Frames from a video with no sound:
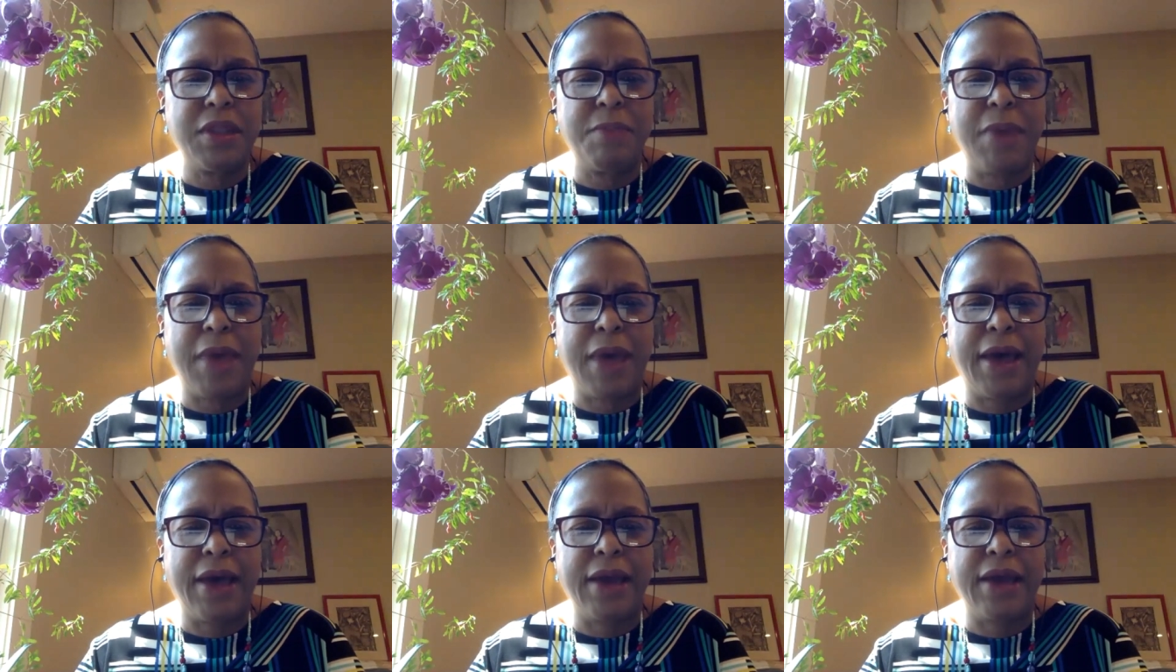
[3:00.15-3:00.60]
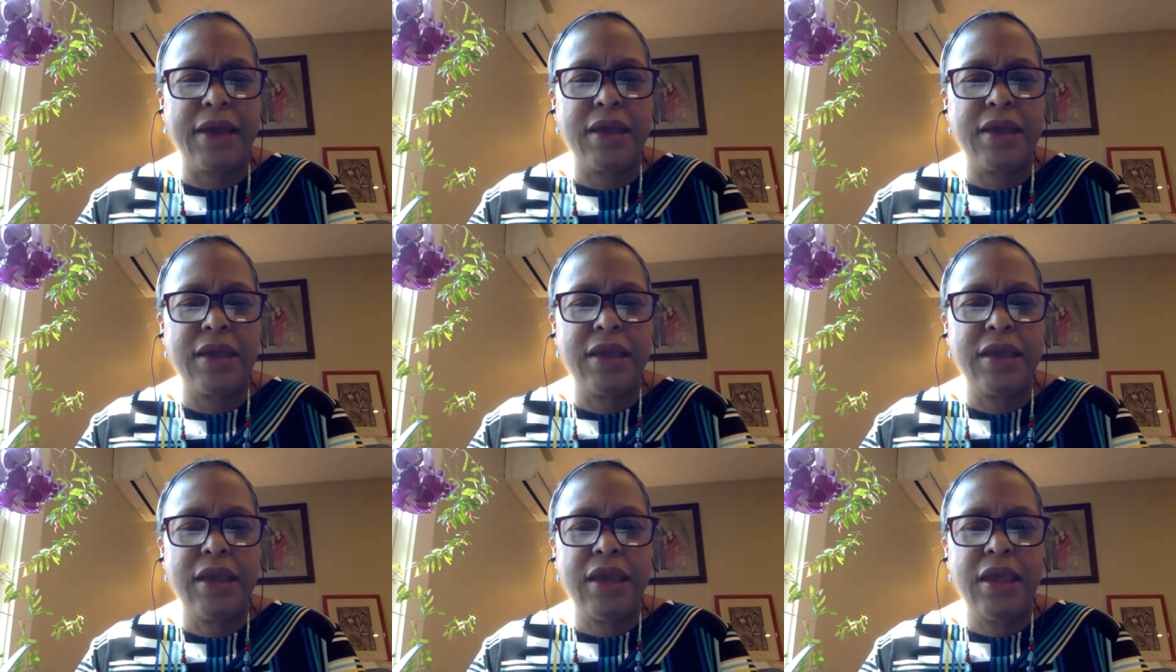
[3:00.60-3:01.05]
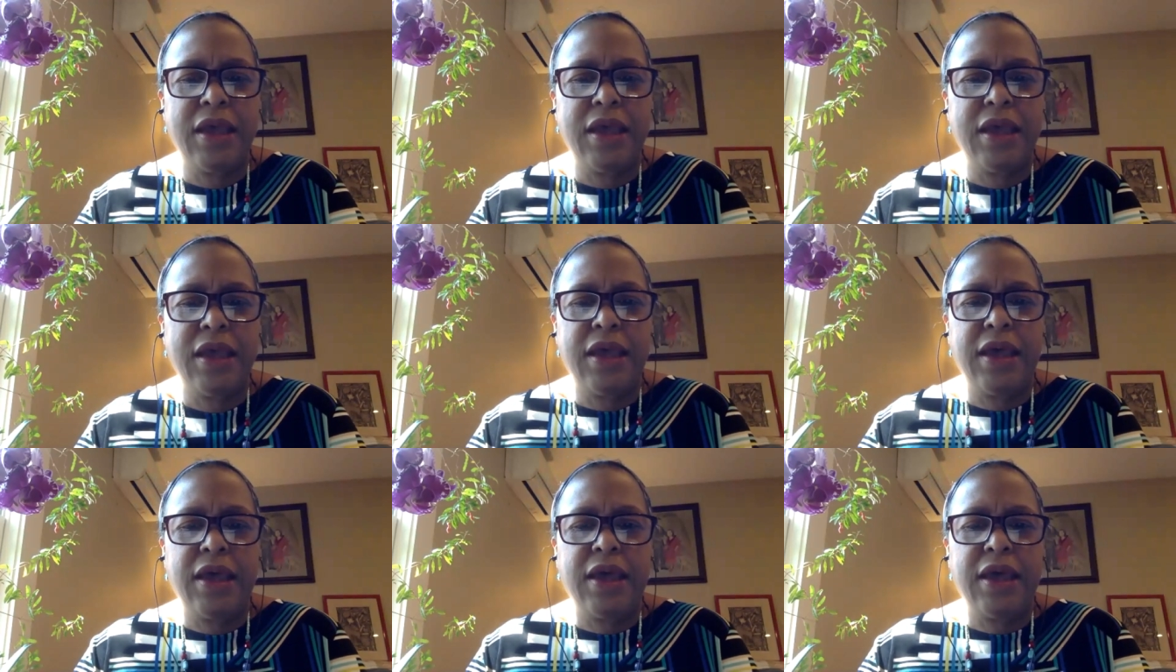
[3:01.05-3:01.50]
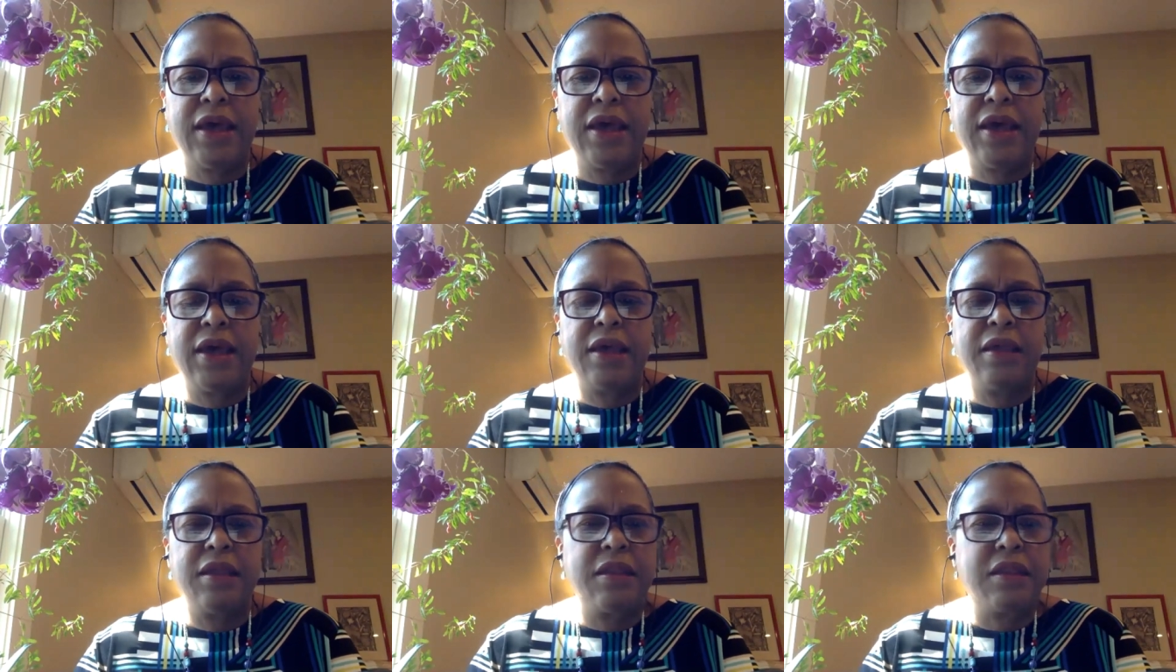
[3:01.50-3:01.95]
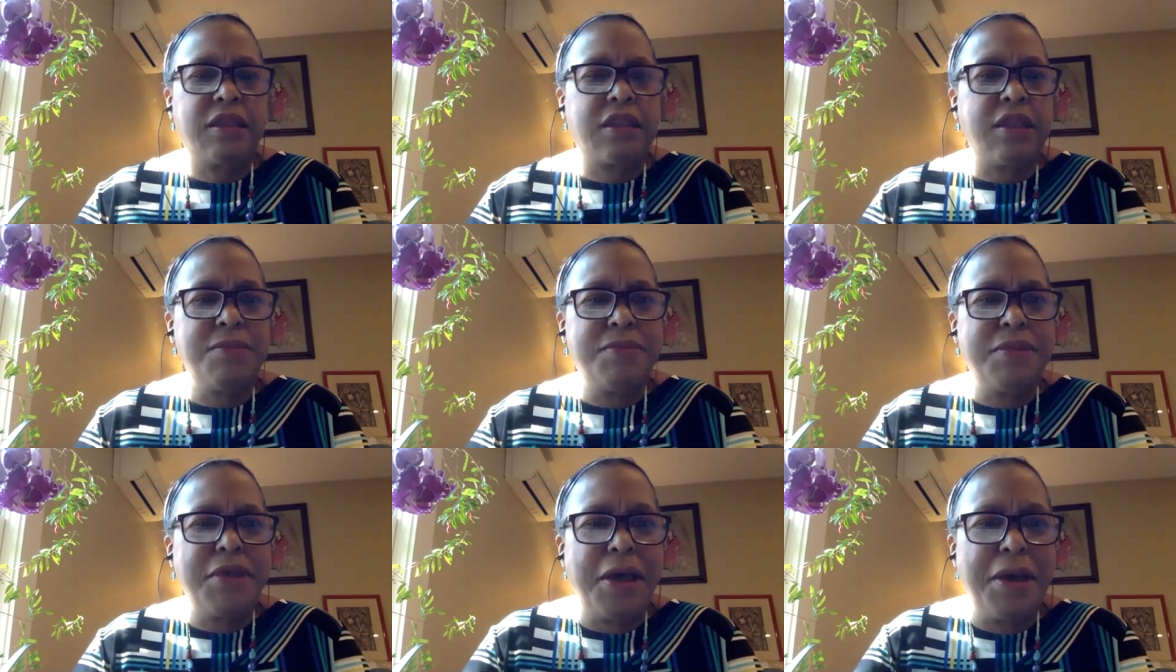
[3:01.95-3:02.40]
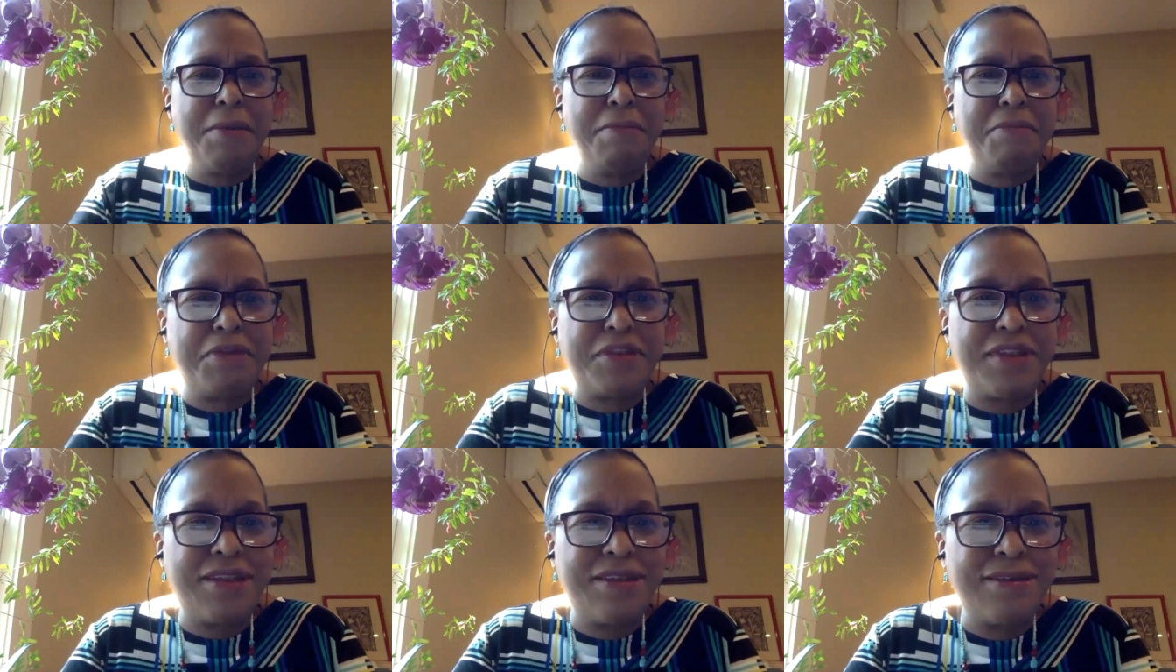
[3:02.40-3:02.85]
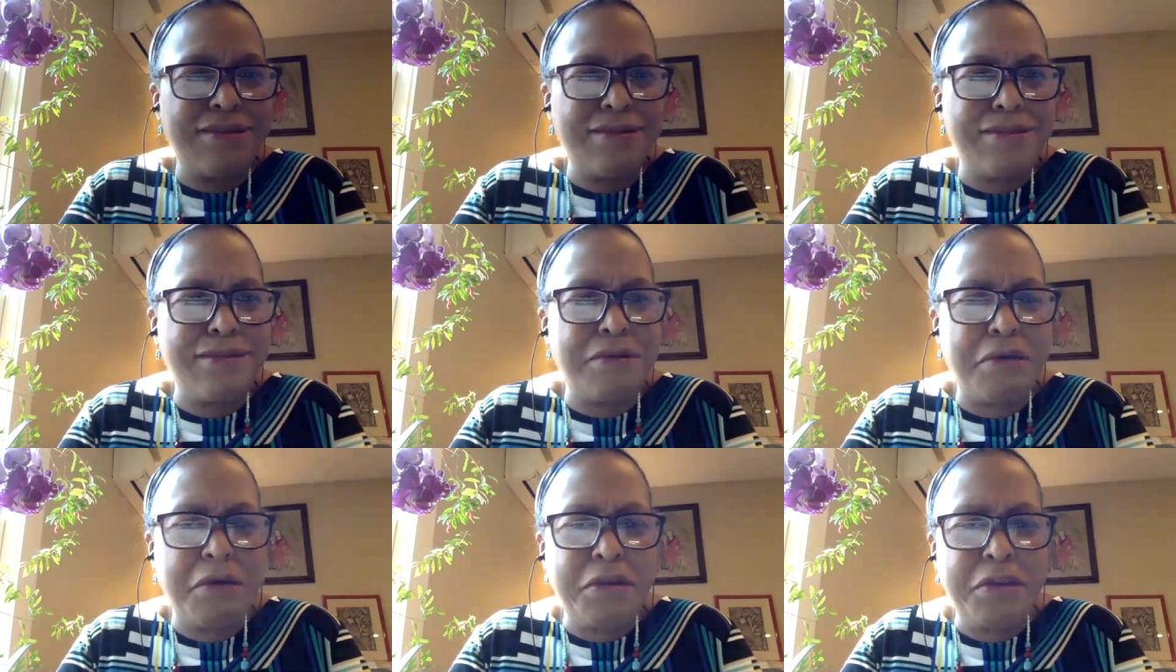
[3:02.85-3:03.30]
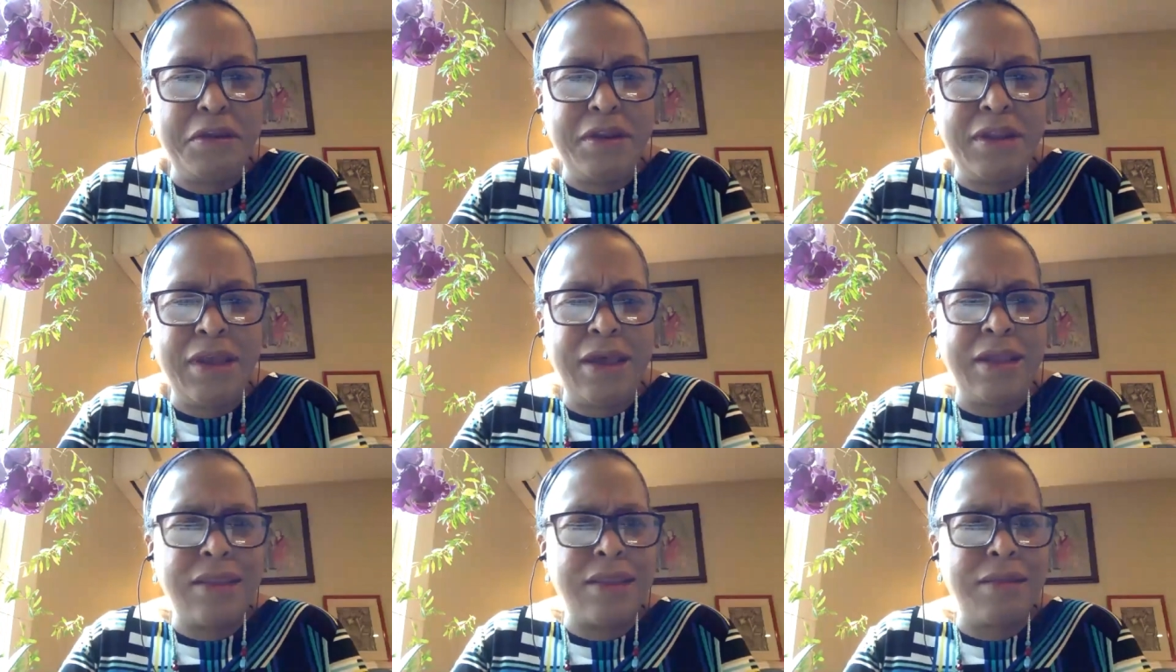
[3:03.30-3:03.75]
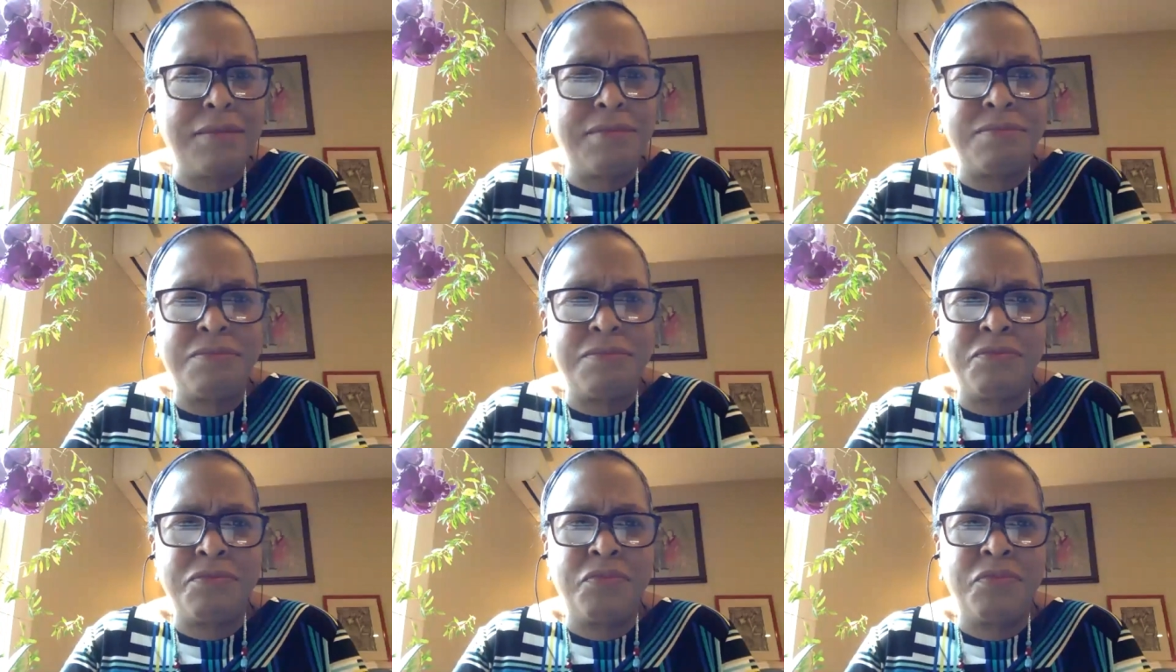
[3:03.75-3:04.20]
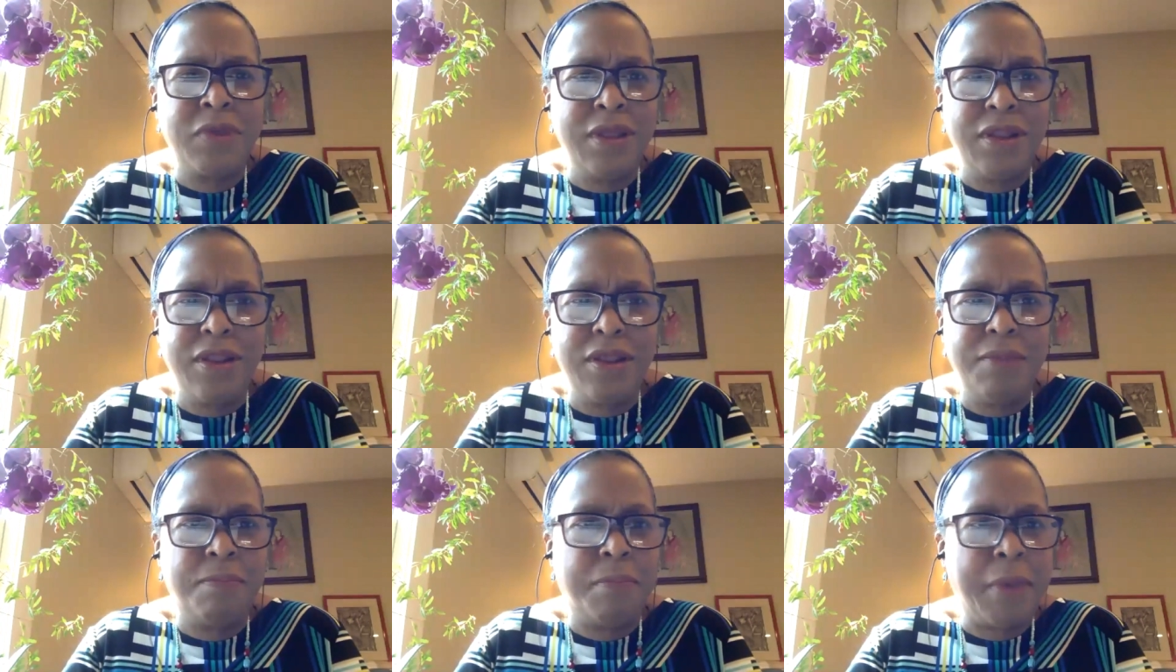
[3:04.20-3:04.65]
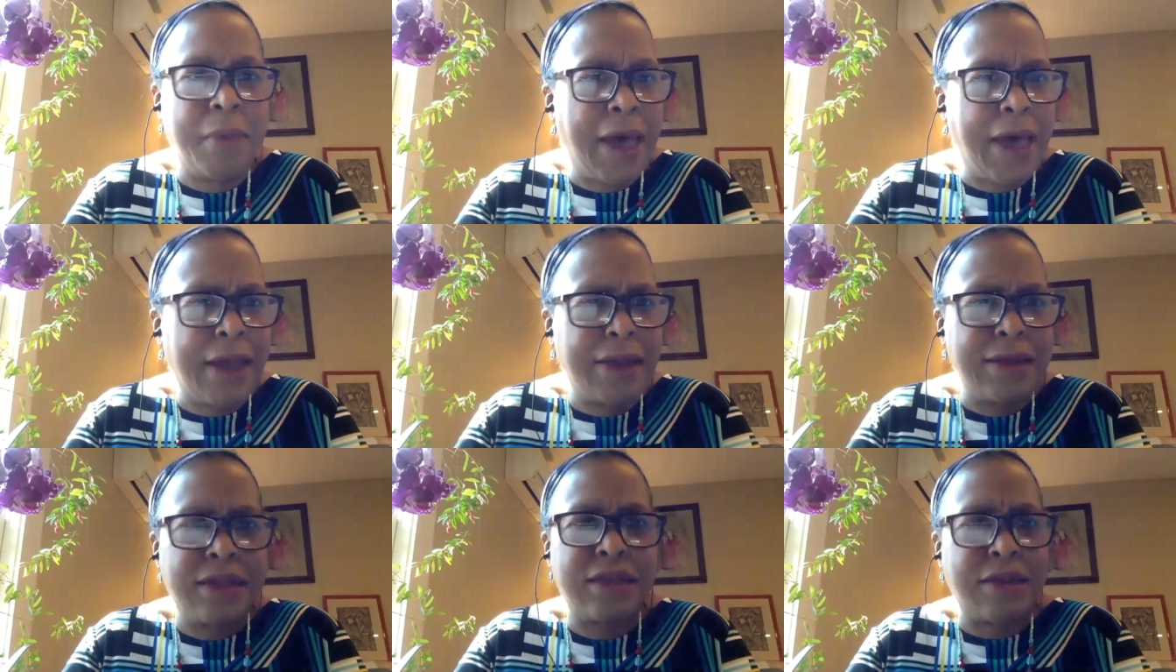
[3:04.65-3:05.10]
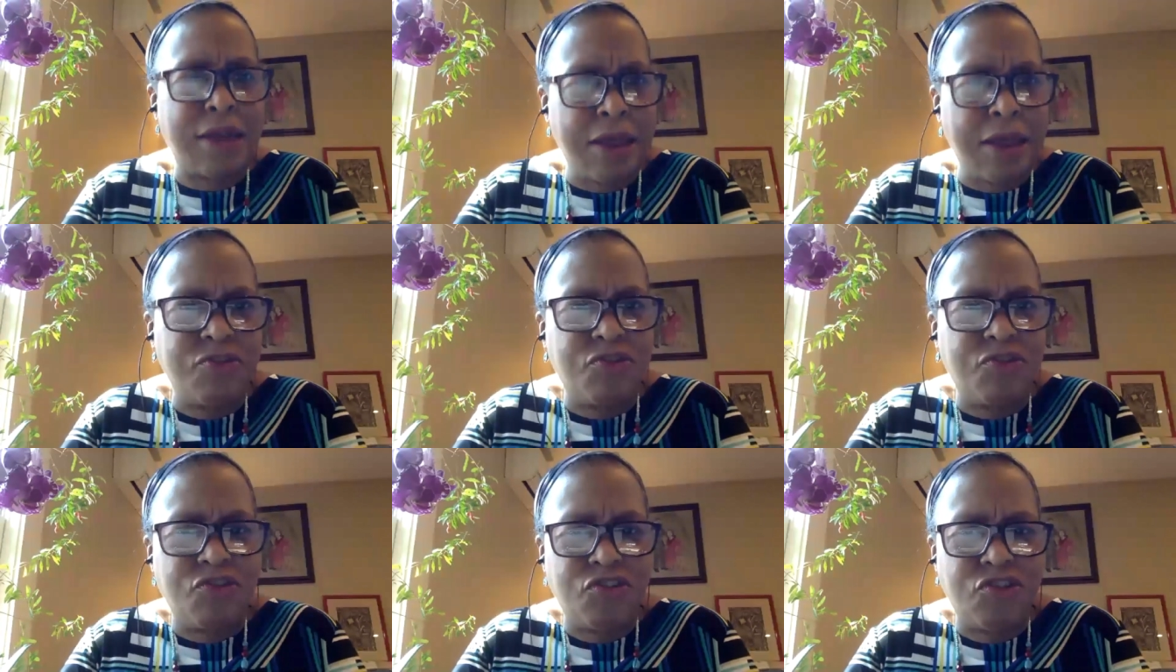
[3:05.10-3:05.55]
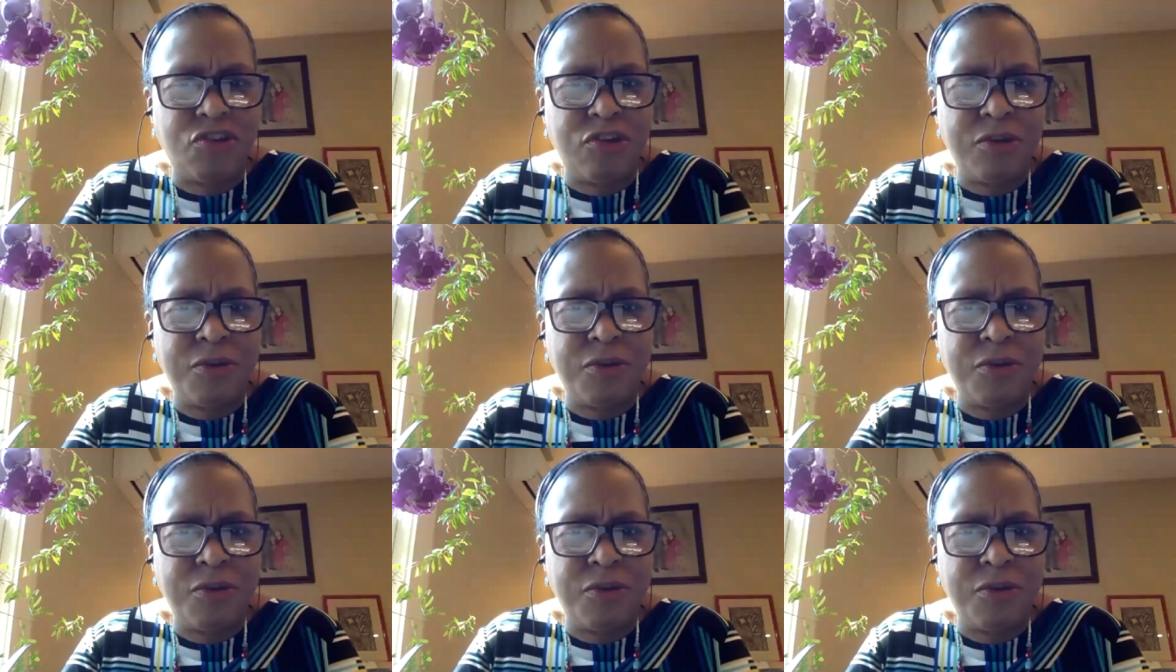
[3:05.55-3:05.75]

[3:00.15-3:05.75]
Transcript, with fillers: back. Sometimes the onion has a really bad stench.